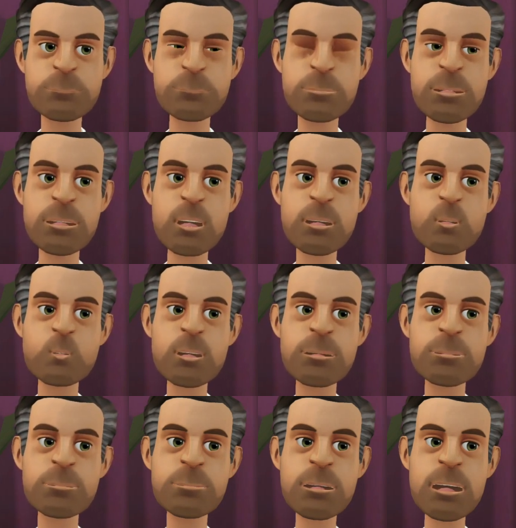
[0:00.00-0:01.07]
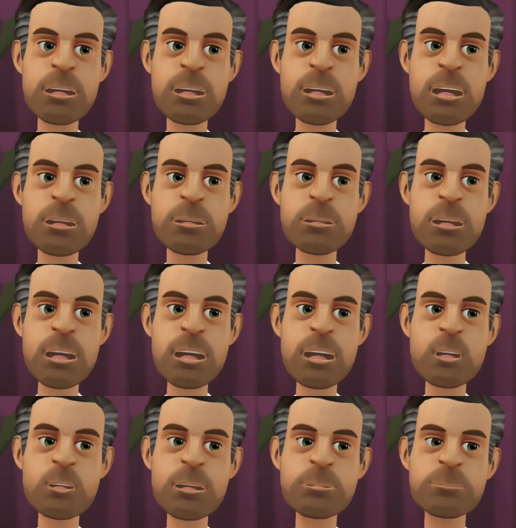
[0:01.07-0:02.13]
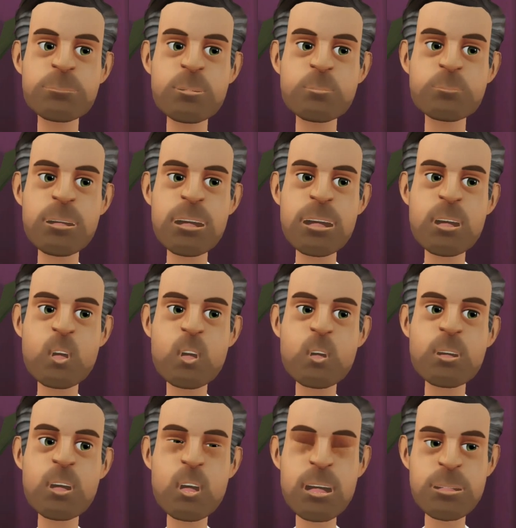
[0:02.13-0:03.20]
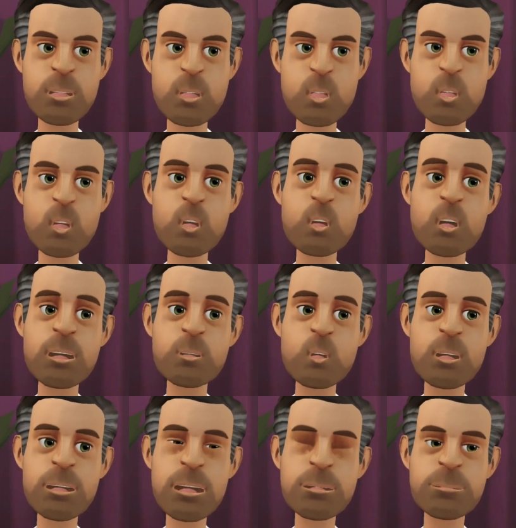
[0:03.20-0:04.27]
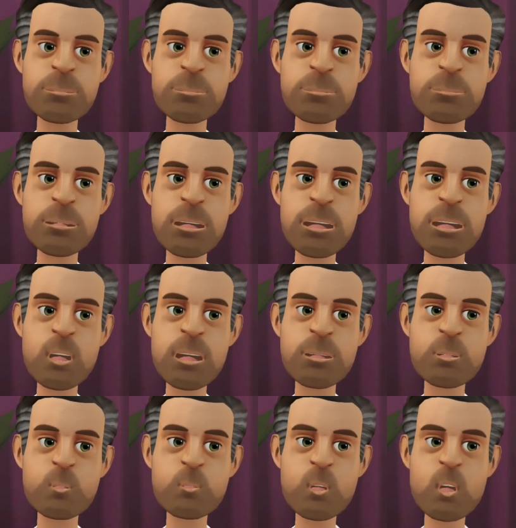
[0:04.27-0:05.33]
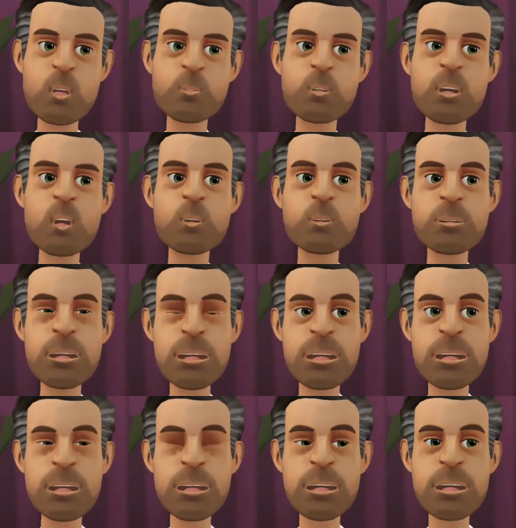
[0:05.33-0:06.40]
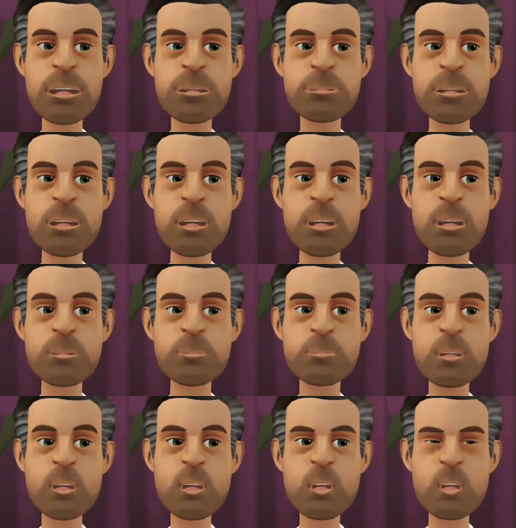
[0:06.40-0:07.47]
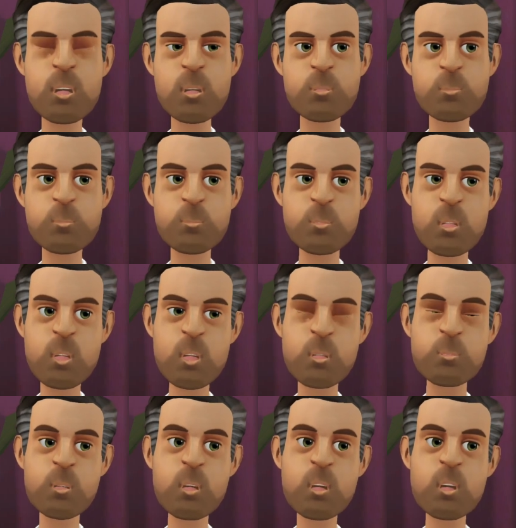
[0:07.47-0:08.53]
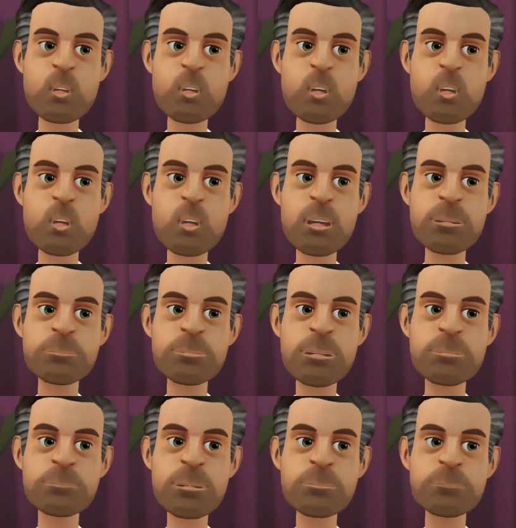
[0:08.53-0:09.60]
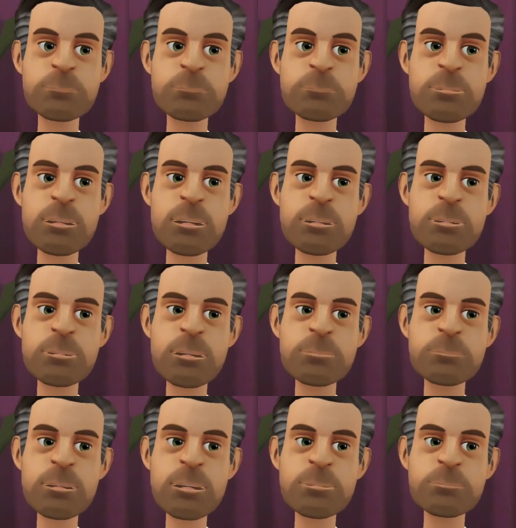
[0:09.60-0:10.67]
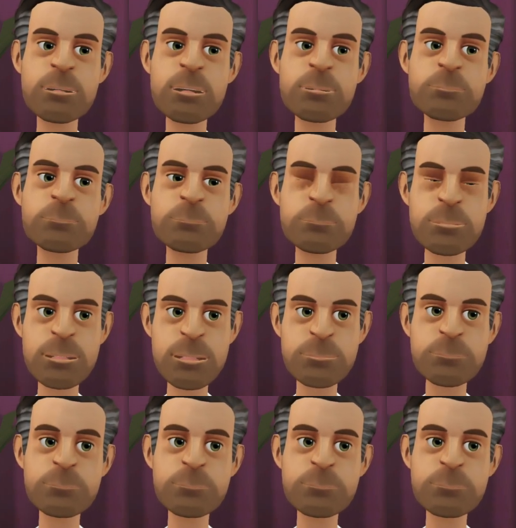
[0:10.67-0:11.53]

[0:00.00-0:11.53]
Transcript: A white person today in 2020 can go jogging down the fucking street, can walk into a house in construction and not be hunted down and fucking lynched in the fucking street. That shit doesn't fucking happen.